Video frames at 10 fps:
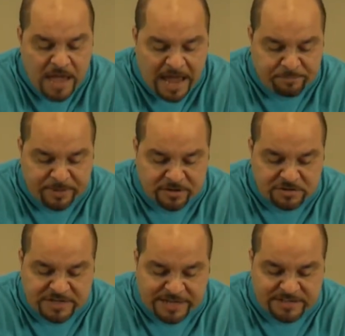And Peter
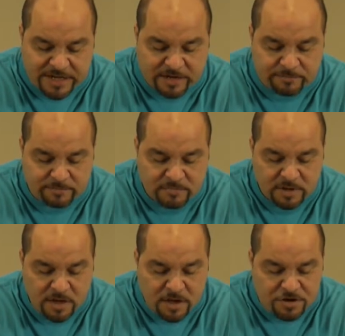said to him,
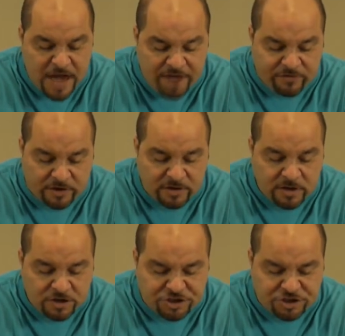Never